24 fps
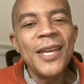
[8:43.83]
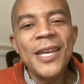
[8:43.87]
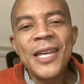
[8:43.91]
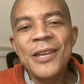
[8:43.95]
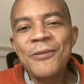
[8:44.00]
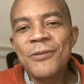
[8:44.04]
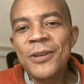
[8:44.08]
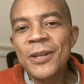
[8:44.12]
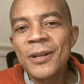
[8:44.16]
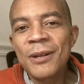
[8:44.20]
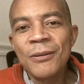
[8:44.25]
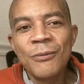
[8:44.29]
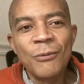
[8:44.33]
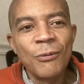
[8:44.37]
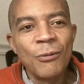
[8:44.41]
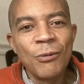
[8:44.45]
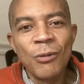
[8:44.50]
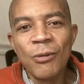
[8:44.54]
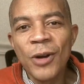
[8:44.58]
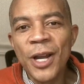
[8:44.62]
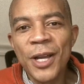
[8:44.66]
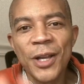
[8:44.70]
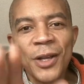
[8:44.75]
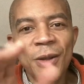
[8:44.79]
Even
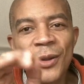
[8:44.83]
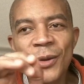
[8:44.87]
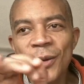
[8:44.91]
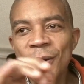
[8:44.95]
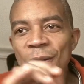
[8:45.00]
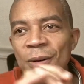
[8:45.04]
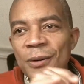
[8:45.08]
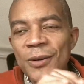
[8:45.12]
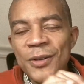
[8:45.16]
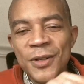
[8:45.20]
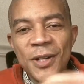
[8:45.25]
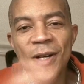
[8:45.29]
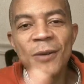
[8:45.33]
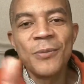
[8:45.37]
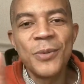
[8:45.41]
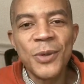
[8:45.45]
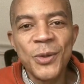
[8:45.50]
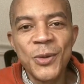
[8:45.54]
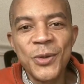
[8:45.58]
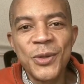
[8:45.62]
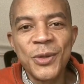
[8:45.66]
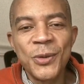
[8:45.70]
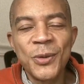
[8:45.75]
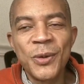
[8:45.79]
regular
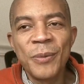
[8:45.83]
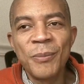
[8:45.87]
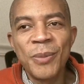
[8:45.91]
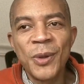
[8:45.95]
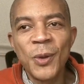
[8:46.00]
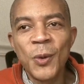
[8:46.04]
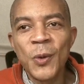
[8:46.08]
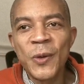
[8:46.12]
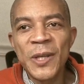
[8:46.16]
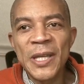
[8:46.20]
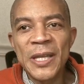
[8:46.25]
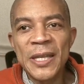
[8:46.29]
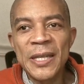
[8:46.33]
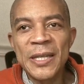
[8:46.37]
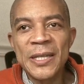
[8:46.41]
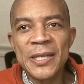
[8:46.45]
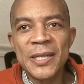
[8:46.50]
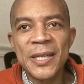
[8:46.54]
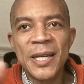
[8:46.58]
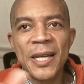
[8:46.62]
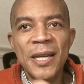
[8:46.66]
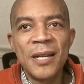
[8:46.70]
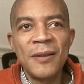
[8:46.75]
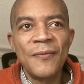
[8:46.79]
W 2
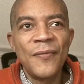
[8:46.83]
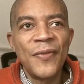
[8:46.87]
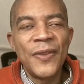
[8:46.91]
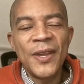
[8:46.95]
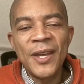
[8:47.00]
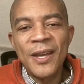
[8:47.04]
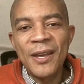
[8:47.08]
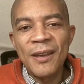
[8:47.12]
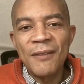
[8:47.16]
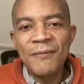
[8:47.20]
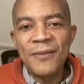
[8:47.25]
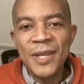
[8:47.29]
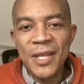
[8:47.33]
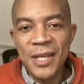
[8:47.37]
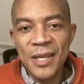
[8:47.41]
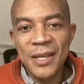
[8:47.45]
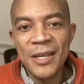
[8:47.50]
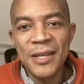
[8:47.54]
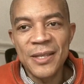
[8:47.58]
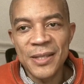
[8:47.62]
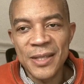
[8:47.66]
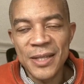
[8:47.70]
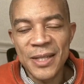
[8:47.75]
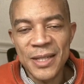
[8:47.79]
employees that have the
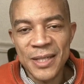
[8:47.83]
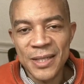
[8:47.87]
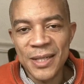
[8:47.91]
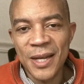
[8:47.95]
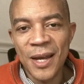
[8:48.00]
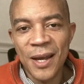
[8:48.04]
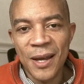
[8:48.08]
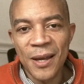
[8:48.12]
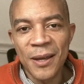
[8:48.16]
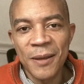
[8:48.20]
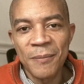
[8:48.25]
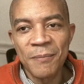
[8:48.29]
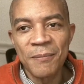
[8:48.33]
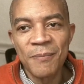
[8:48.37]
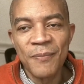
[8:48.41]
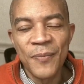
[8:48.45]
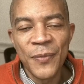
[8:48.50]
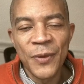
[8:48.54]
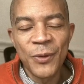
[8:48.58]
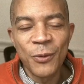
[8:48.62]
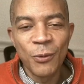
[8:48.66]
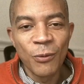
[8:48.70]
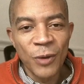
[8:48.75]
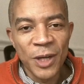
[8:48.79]
easiest time
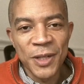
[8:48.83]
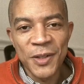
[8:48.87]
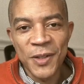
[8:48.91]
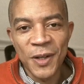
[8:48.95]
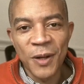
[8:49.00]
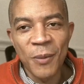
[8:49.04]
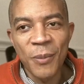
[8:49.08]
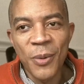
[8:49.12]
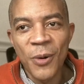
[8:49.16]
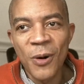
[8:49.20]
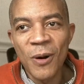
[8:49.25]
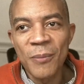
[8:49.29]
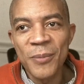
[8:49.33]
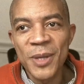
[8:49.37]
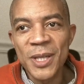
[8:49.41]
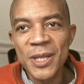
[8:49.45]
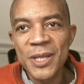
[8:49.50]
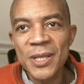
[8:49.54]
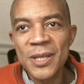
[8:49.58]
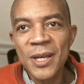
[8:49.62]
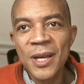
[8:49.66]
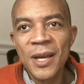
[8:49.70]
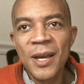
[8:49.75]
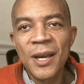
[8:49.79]
renting
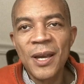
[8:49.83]
apartments,